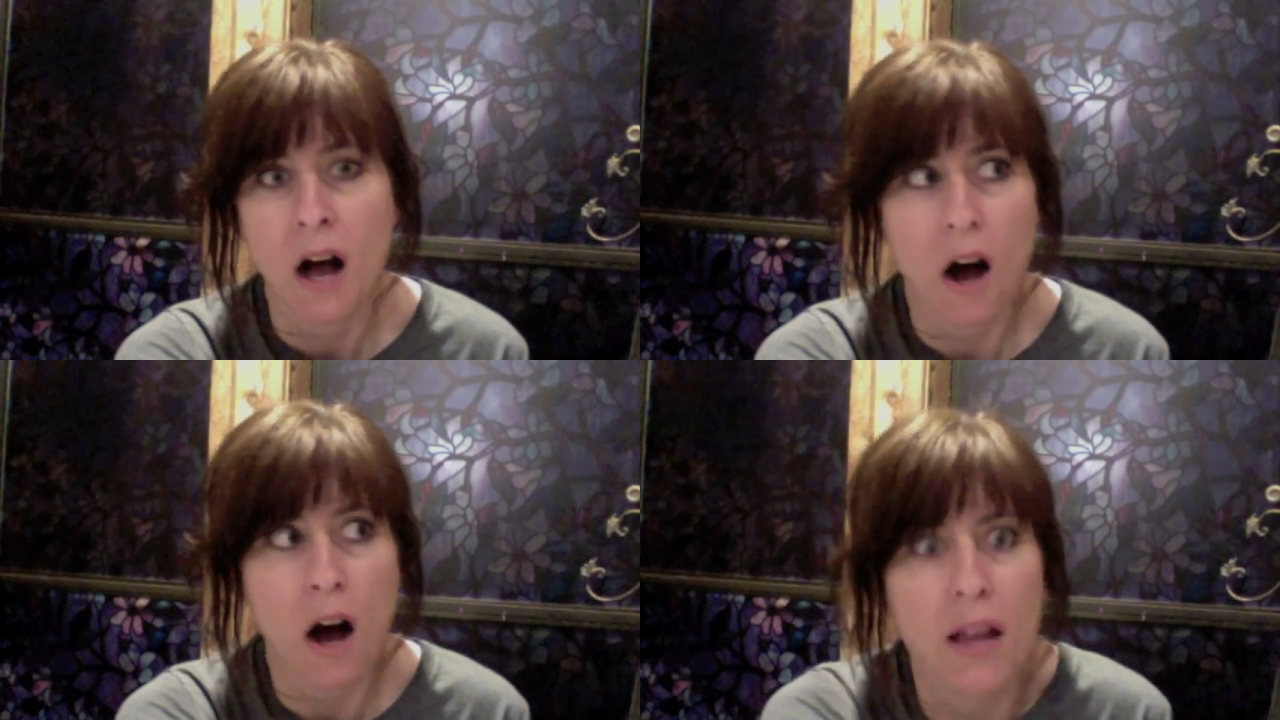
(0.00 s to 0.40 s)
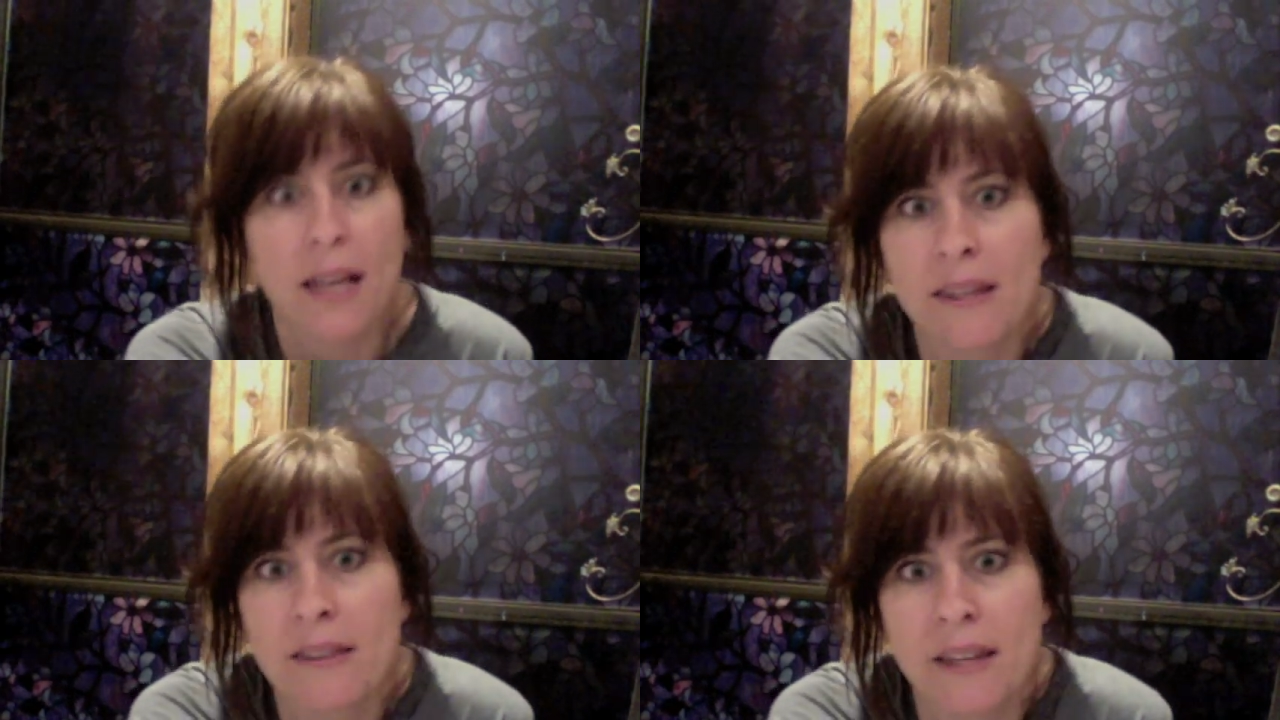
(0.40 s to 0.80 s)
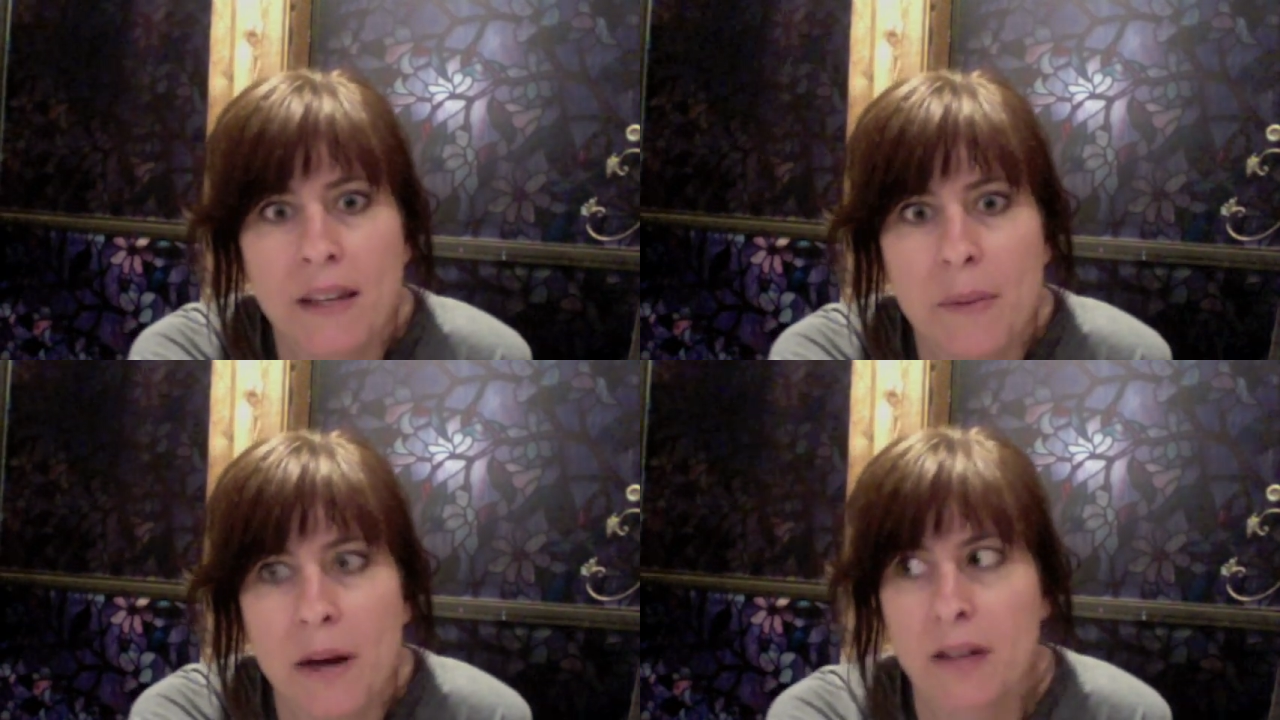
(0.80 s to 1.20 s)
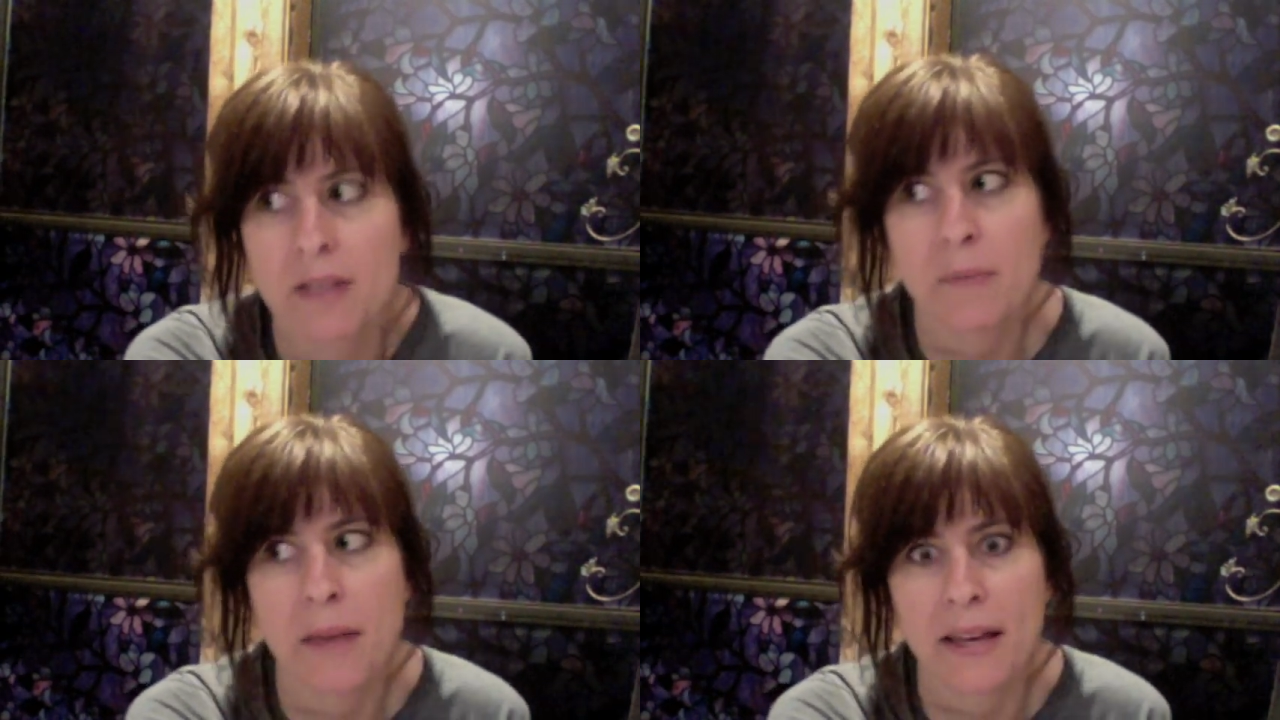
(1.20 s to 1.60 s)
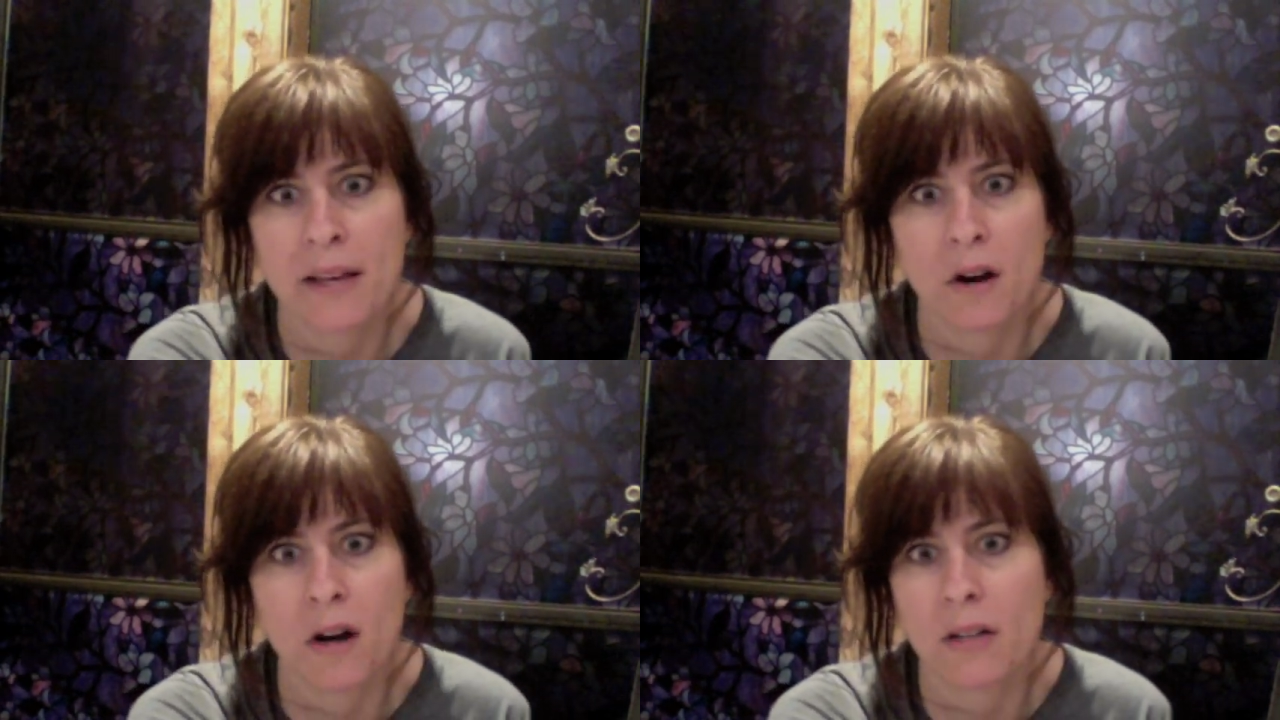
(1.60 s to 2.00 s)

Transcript: all I can think about is making art.